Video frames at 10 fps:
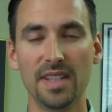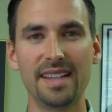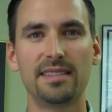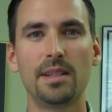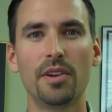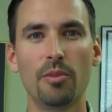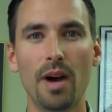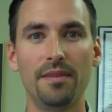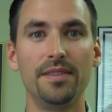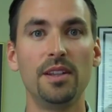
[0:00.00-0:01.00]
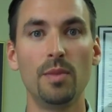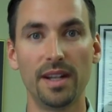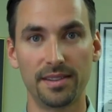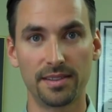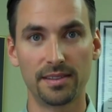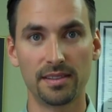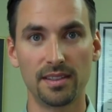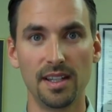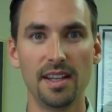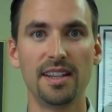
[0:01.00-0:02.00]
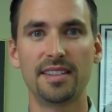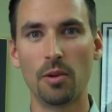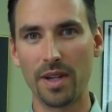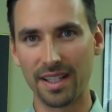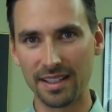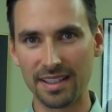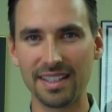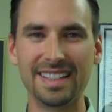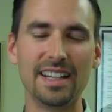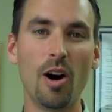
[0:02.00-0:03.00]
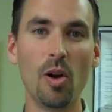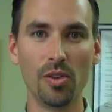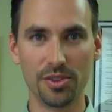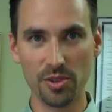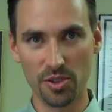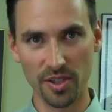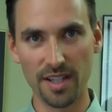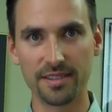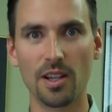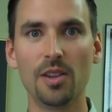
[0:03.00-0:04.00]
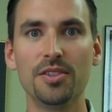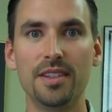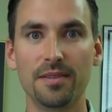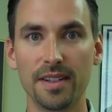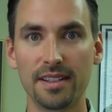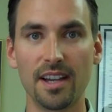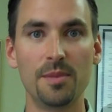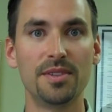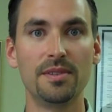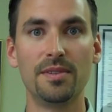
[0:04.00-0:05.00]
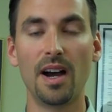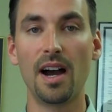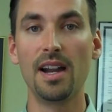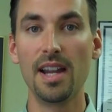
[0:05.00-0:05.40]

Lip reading: let it simmer for about 15 minutes. That way you can get all those nutrients, all those different types of